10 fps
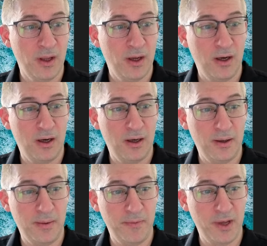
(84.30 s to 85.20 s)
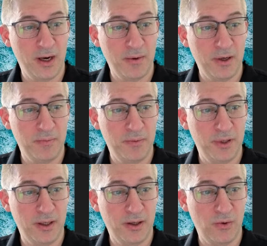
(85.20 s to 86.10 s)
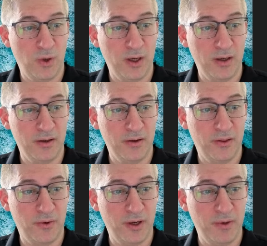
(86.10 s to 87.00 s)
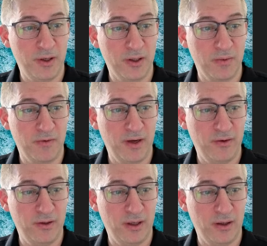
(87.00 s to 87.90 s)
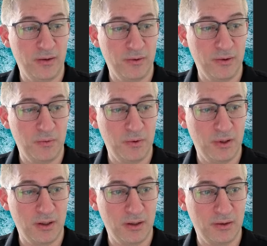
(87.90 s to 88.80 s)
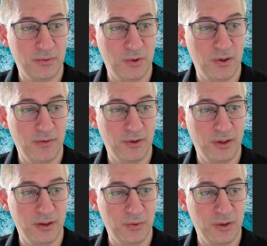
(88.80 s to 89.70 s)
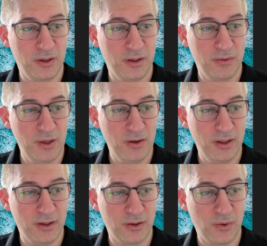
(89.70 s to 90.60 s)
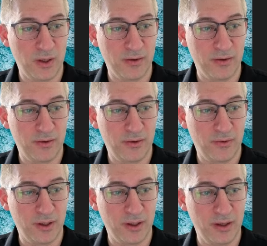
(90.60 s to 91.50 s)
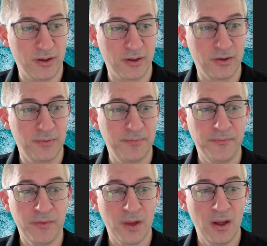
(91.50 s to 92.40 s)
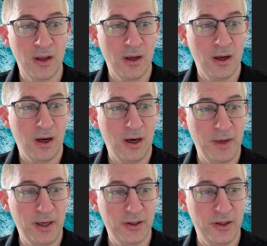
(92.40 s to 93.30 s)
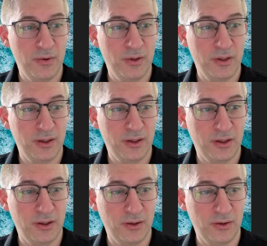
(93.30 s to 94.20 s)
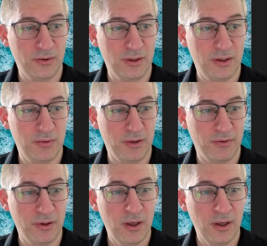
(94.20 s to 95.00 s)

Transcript: And I'm gonna pick Quen 3 because it's my favorite. I don't know, it's wherever it is. Where is Quen 3? Here it is. Actually, you know what? That's actually a little whatever.